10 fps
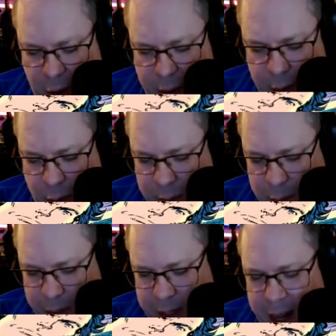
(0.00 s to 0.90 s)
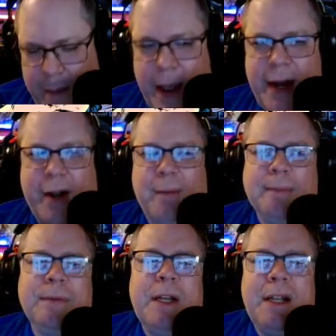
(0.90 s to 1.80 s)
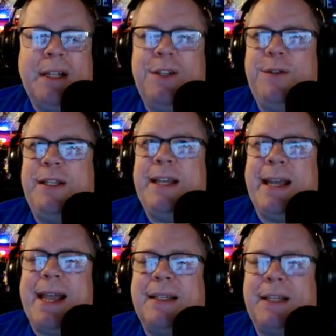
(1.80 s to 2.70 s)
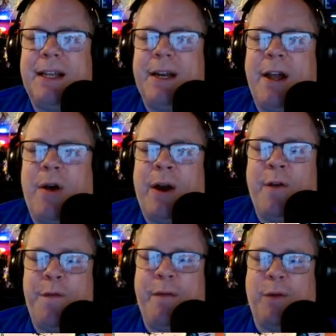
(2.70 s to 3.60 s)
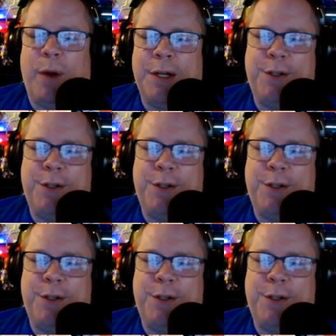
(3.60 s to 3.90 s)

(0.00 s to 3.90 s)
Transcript: Okay, well, I'm opening the iPad here. Did you see? I guess you know. I don't know if you ever watched